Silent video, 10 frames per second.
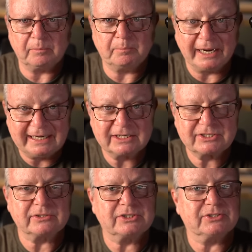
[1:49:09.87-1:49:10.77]

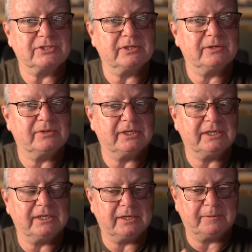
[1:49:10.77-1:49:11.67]
Bunnings, which is the,
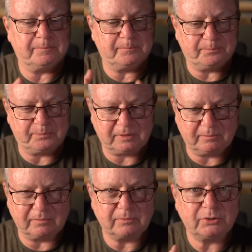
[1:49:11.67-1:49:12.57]
the
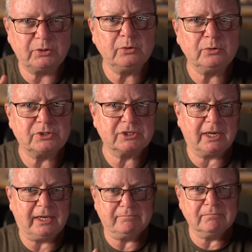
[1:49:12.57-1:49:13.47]
um, huge
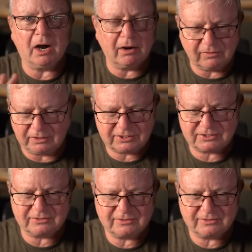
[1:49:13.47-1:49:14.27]
and marvellous,